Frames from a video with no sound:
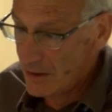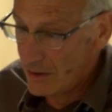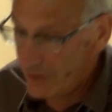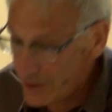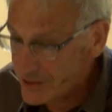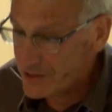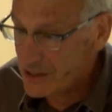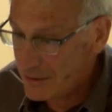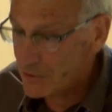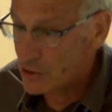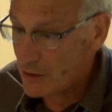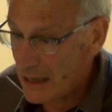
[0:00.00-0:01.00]
this
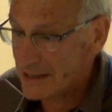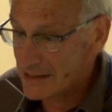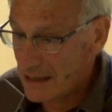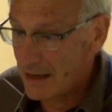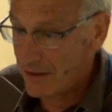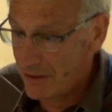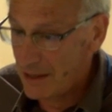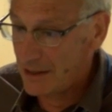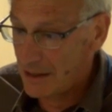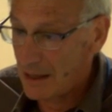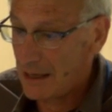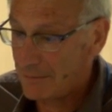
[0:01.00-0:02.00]
seemed to us, I think
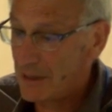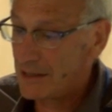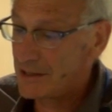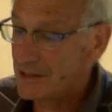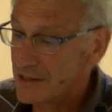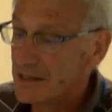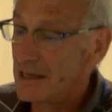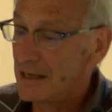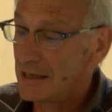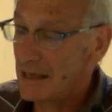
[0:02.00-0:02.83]
I'm right in saying,